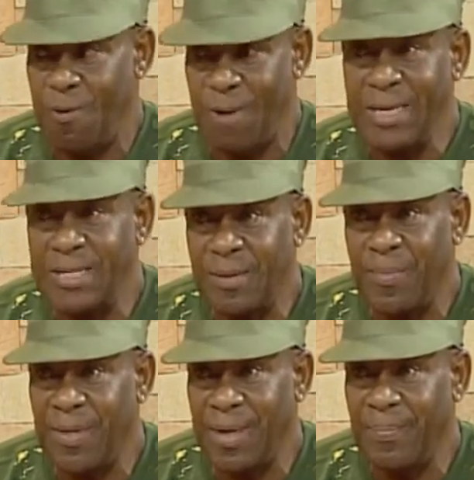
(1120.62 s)
write
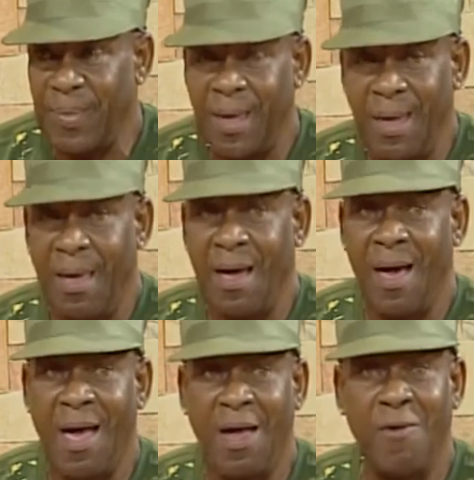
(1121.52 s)
something,
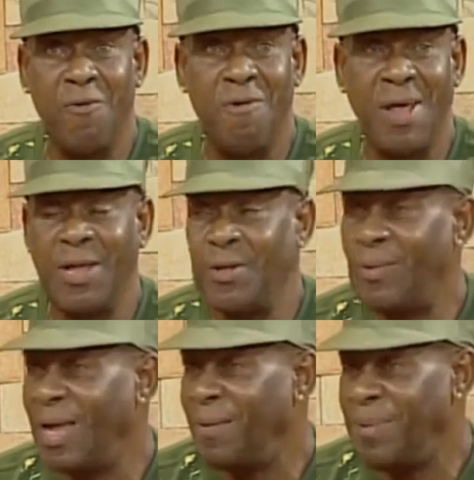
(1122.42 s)
I really
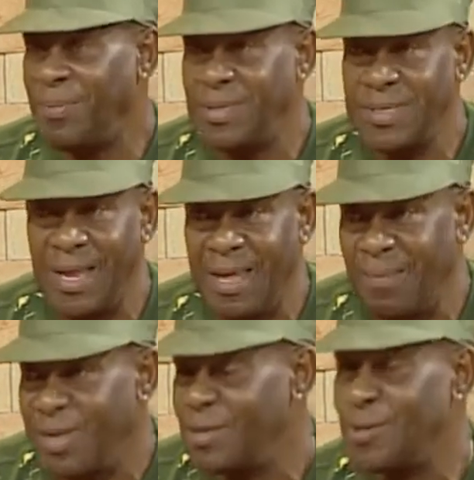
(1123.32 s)
don't like people
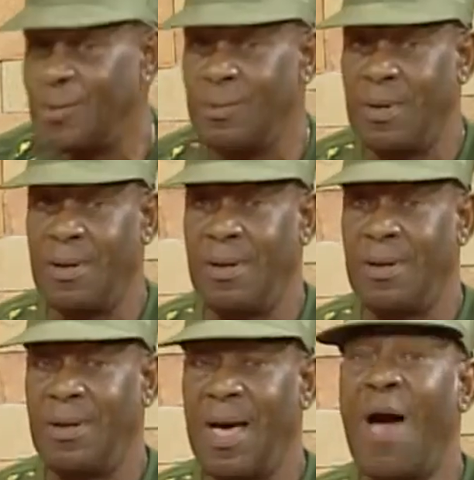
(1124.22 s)
telling me to.
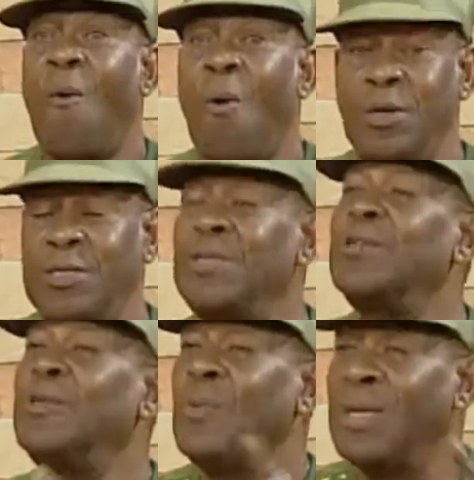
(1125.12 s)
I want you
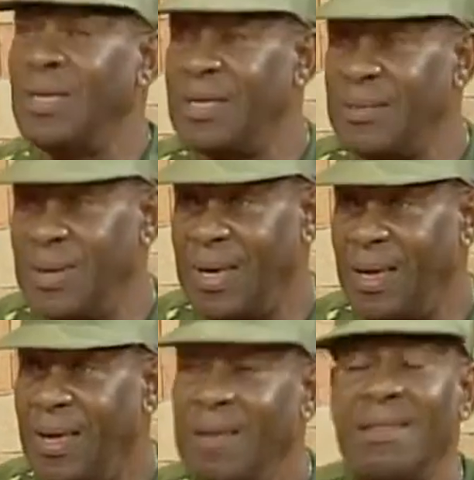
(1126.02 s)
to do it this way.
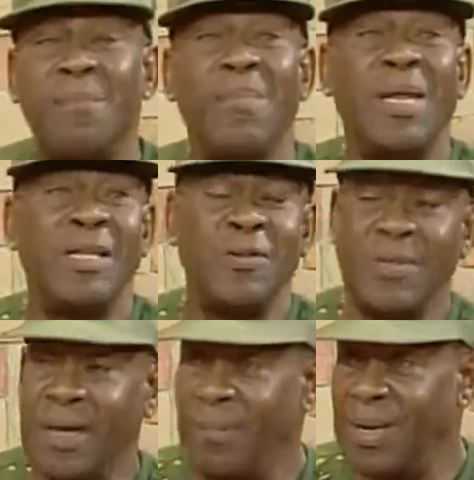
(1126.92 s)
Yeah. The minute you
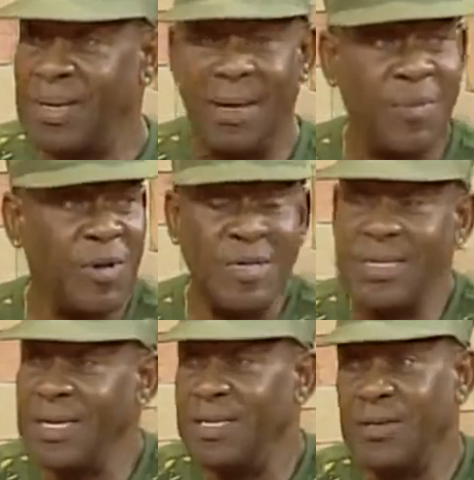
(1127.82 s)
tell me that, I'm going to
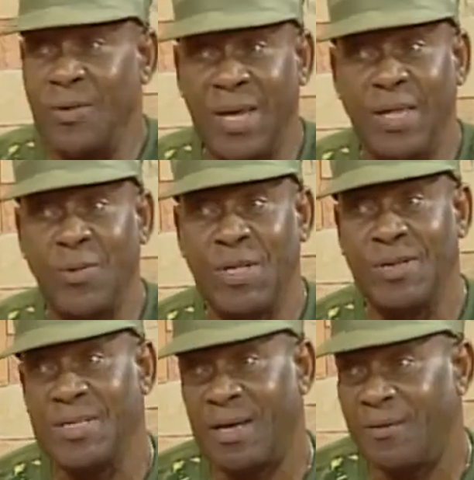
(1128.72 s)
say to you, okay, do it
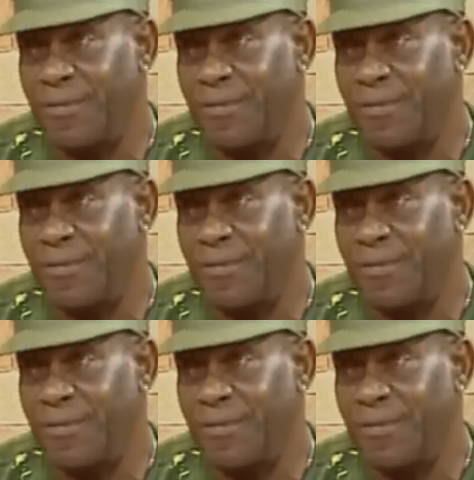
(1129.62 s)
yourself.